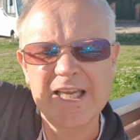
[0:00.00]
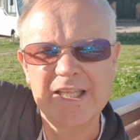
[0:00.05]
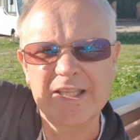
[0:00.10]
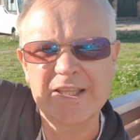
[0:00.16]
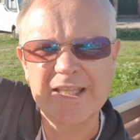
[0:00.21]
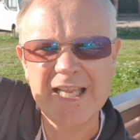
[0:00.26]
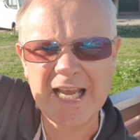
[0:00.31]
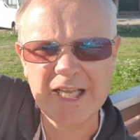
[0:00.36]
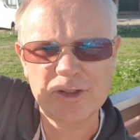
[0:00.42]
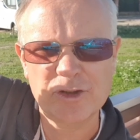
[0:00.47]

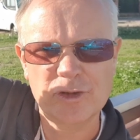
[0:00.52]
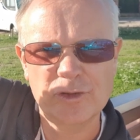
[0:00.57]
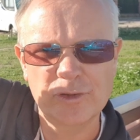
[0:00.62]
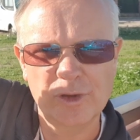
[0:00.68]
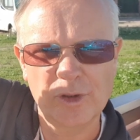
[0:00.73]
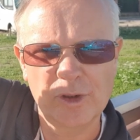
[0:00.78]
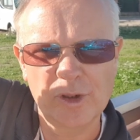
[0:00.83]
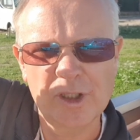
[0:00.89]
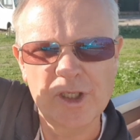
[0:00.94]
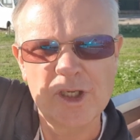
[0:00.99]

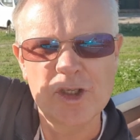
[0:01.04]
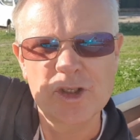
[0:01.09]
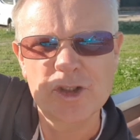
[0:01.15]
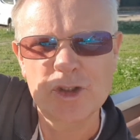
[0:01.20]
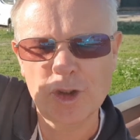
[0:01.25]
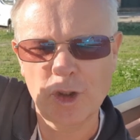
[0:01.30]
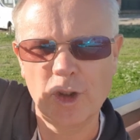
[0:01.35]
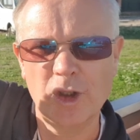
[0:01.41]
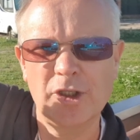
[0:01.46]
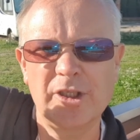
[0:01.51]
natural
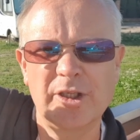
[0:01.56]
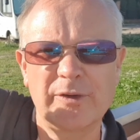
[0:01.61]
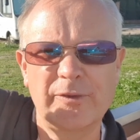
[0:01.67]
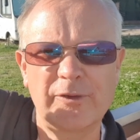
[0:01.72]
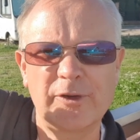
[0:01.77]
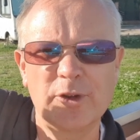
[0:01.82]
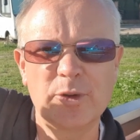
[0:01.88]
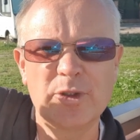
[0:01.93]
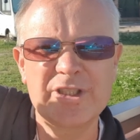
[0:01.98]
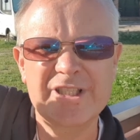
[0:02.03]
toilet
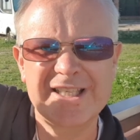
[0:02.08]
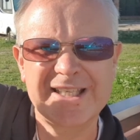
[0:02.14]
fluid.